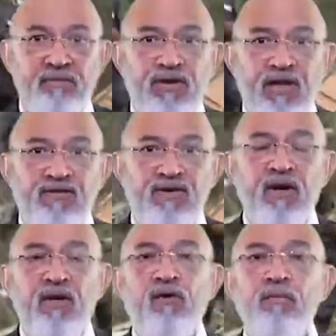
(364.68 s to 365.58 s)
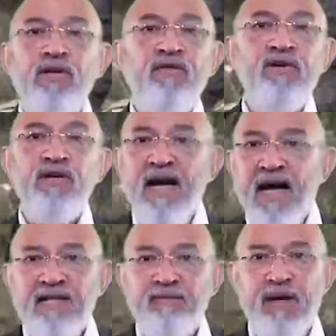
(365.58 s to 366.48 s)
themselves from different
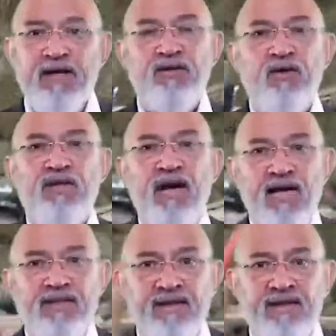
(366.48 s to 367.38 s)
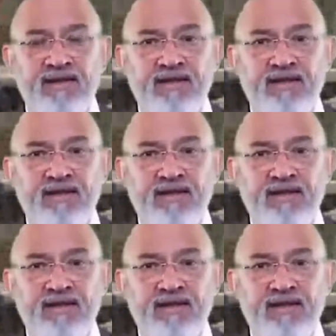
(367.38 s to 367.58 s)
aspects of the hazards.